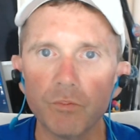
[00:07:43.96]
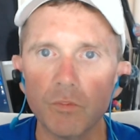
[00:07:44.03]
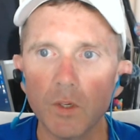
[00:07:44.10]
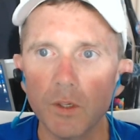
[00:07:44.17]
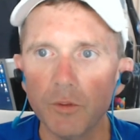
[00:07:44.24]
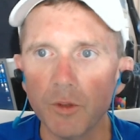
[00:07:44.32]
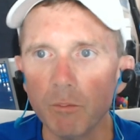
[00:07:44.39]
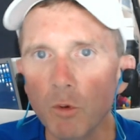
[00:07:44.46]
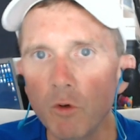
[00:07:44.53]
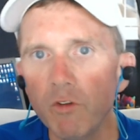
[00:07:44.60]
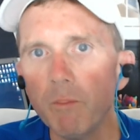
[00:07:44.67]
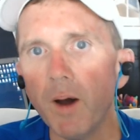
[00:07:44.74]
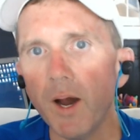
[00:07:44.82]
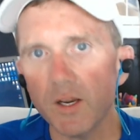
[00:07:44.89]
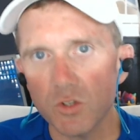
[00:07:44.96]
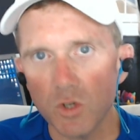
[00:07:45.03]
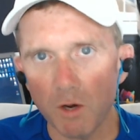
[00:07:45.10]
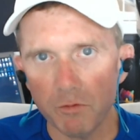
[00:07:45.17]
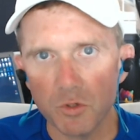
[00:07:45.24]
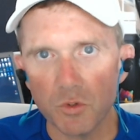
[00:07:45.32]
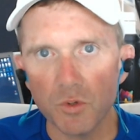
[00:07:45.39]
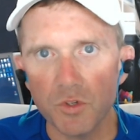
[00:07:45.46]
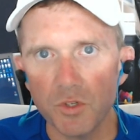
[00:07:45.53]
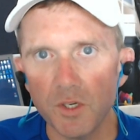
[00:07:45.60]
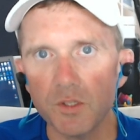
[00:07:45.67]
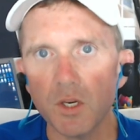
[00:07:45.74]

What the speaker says: movie box office receipts